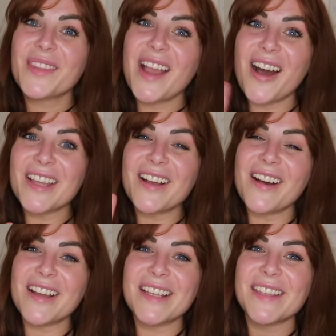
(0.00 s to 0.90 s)
Hi
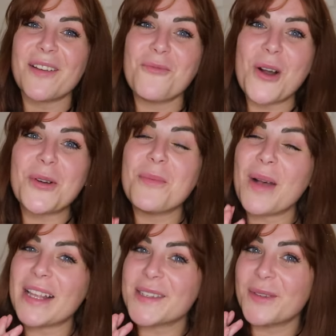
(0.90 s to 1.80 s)
guys, and welcome
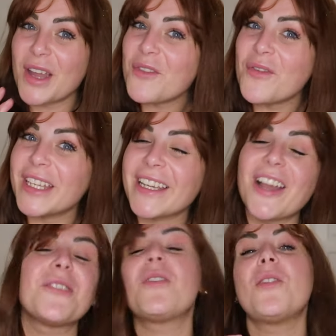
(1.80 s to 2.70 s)
back to another
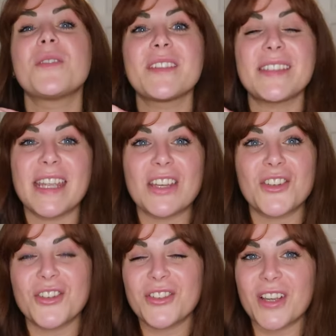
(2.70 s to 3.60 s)
video on
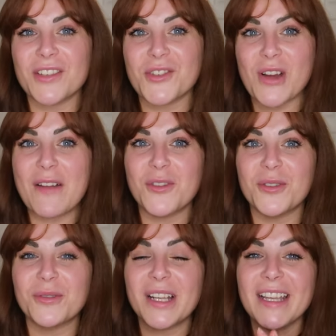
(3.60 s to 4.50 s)
Tish Does
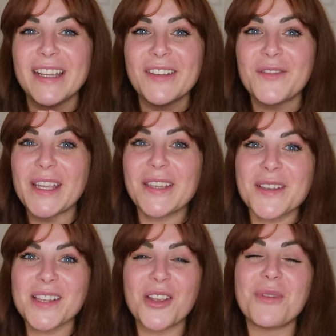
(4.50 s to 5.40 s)
Travel. Thank
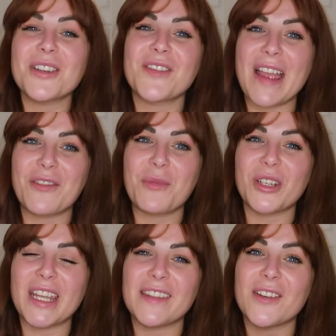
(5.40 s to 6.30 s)
you so much for
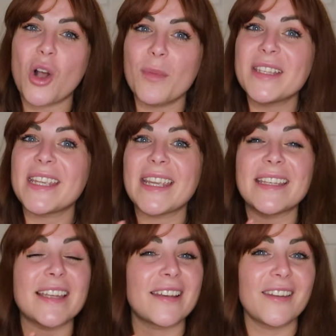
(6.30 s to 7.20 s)
everybody that
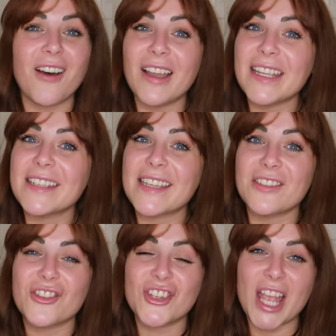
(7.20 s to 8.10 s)
commented and liked
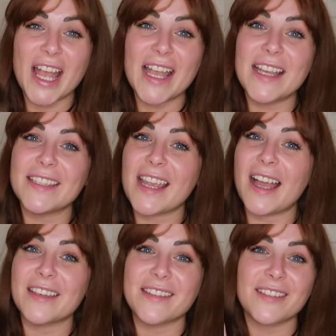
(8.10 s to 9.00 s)
and shared
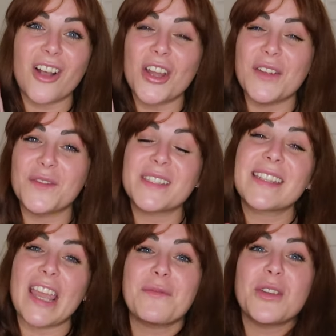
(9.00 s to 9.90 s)
and kind of
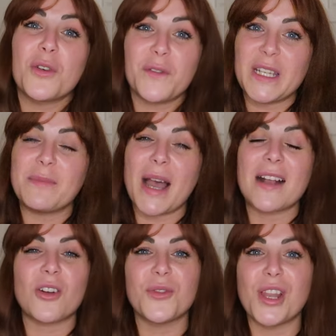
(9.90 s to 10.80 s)
gave me your
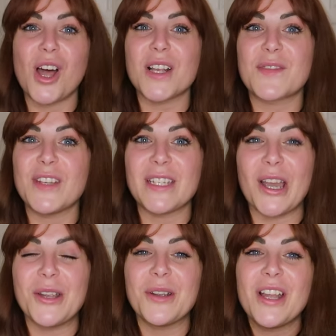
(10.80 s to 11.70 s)
feedback on the last
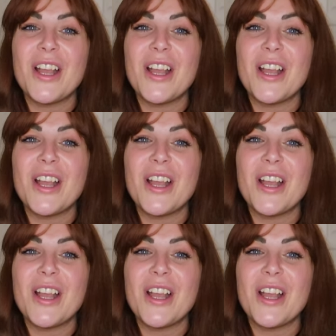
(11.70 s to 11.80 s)
video.